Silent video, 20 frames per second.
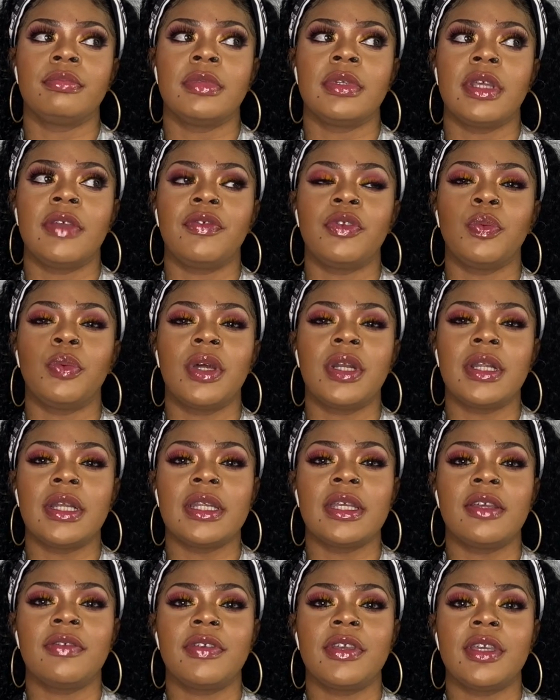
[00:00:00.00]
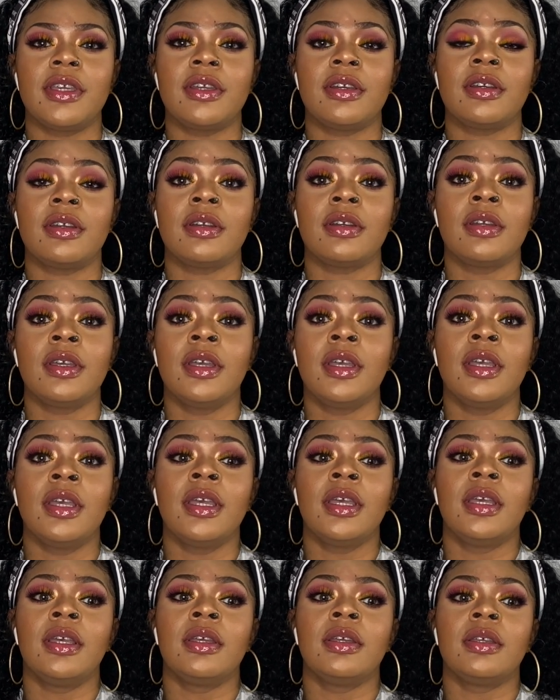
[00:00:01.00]
If you want to live here,
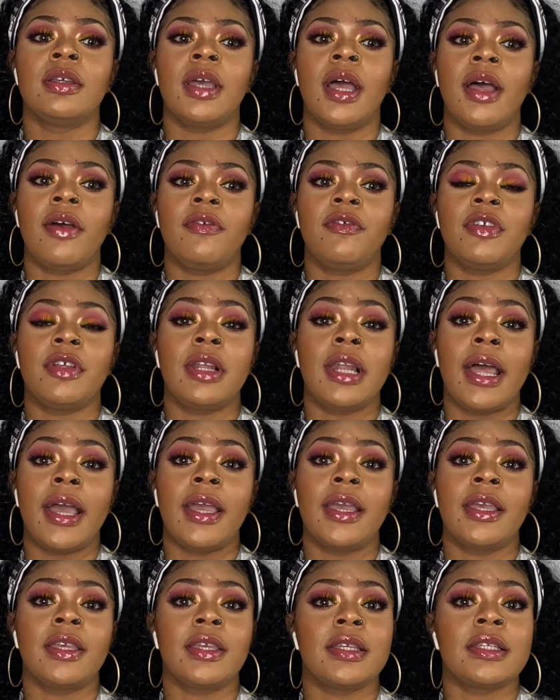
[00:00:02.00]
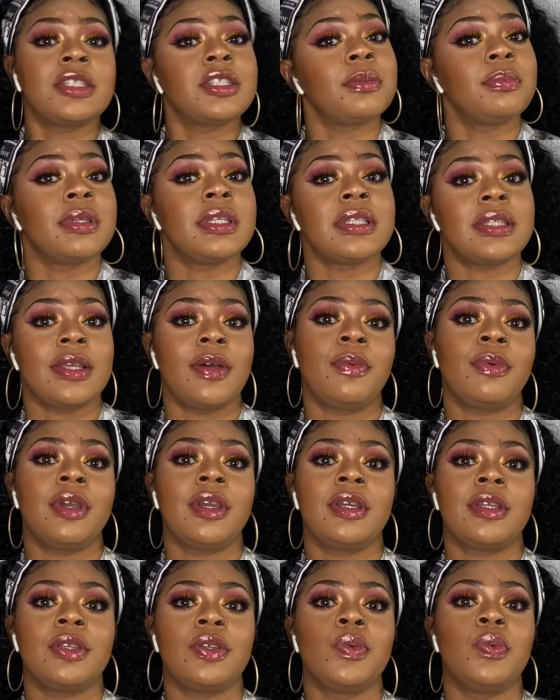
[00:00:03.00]
I feel like it should be somewhere
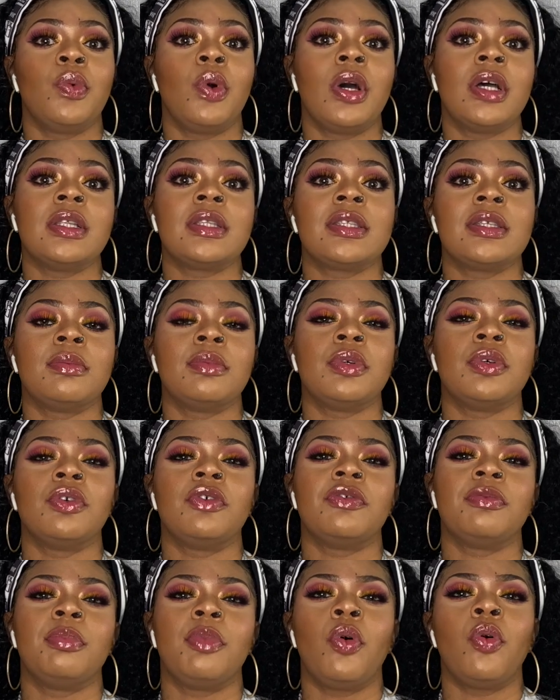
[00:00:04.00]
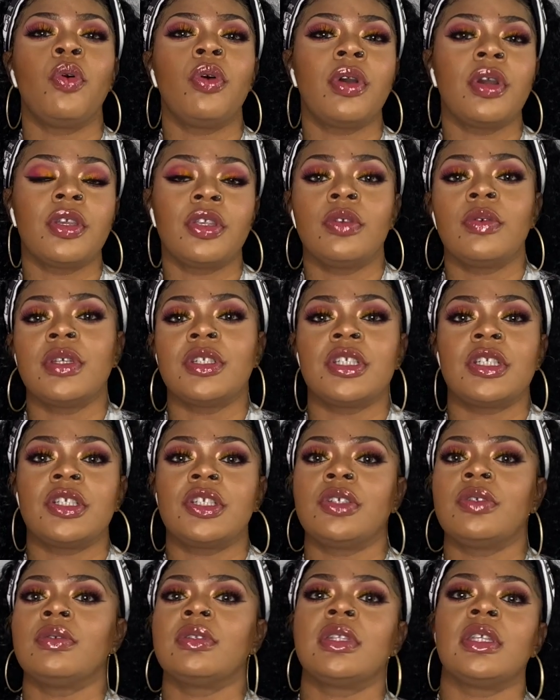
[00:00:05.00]
you want to move, or you can just
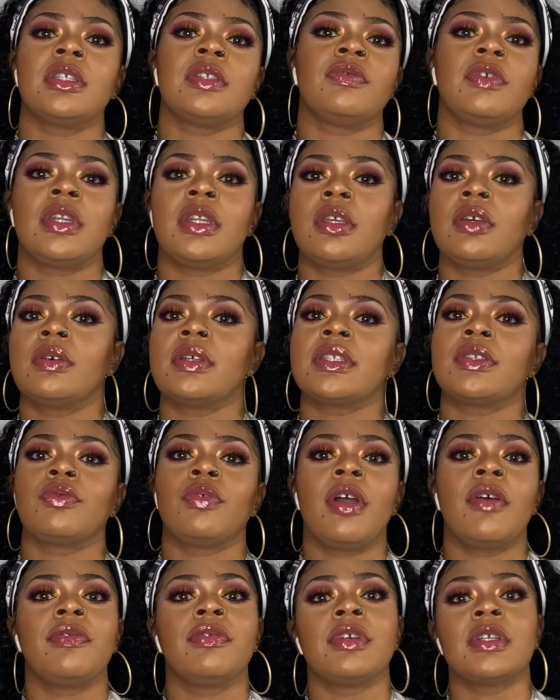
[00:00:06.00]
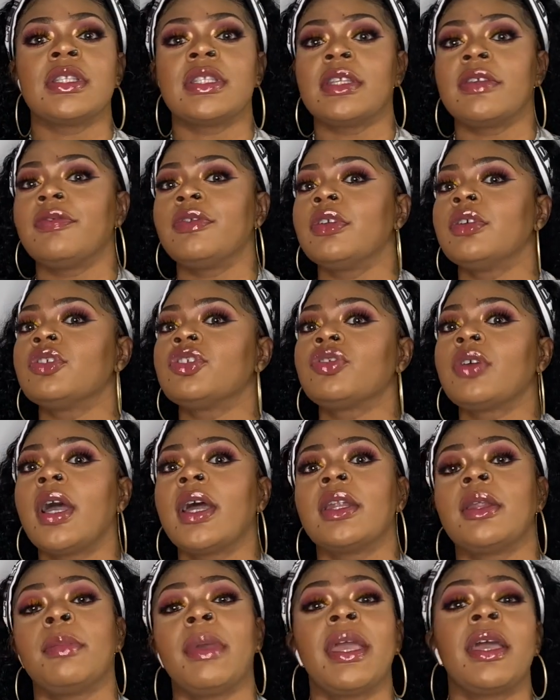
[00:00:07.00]
use this video as a reference if you're
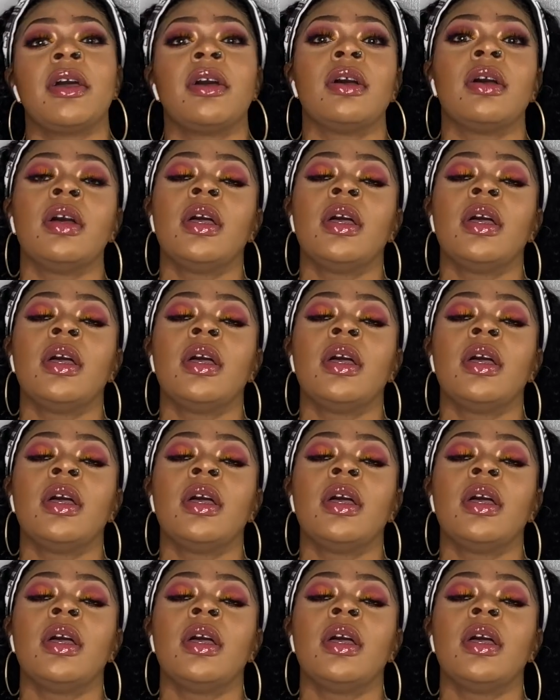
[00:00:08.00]
trying to make a